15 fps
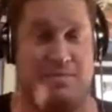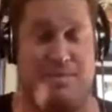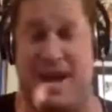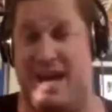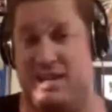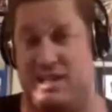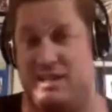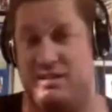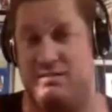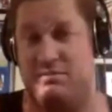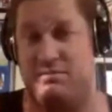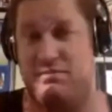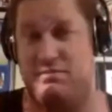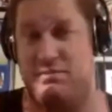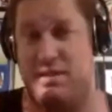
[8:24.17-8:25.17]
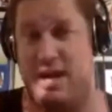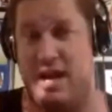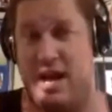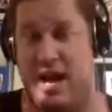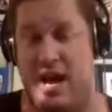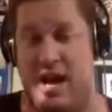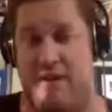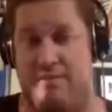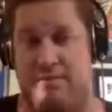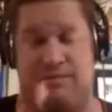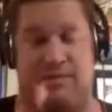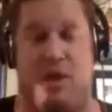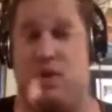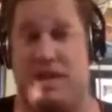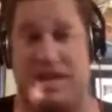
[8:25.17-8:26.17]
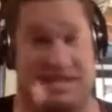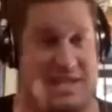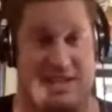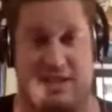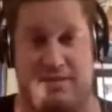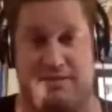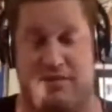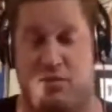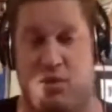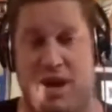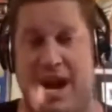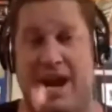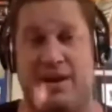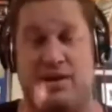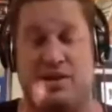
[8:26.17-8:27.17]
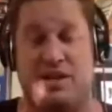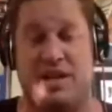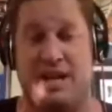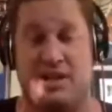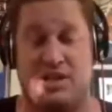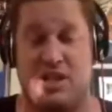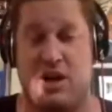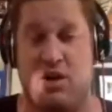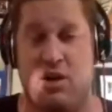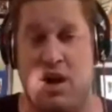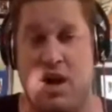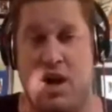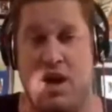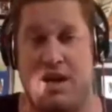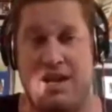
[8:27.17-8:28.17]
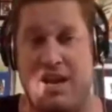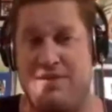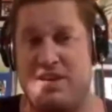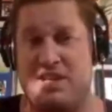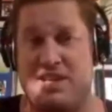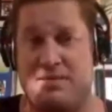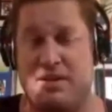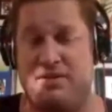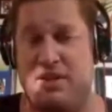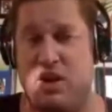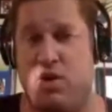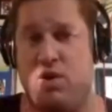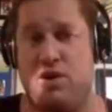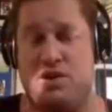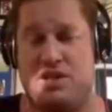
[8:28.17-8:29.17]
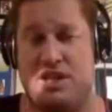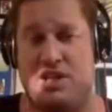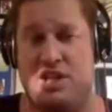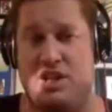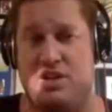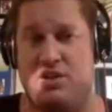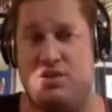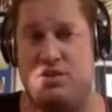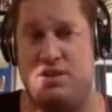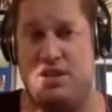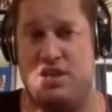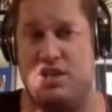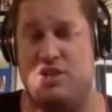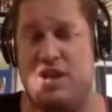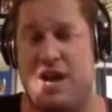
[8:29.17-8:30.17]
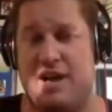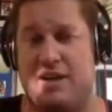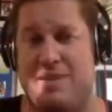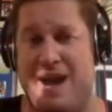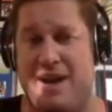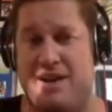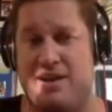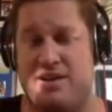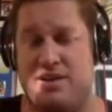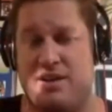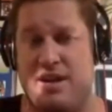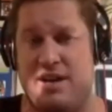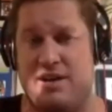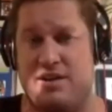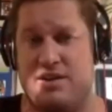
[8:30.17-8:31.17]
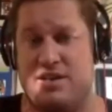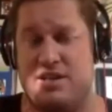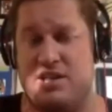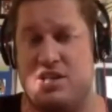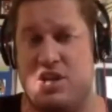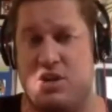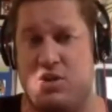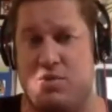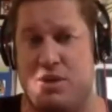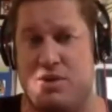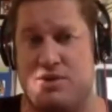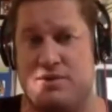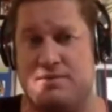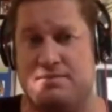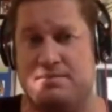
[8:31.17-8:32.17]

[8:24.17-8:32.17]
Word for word: based uh, voting system, from what I understand. So, give us some of yours that you that you talked about in your in your Cincy Jungle post.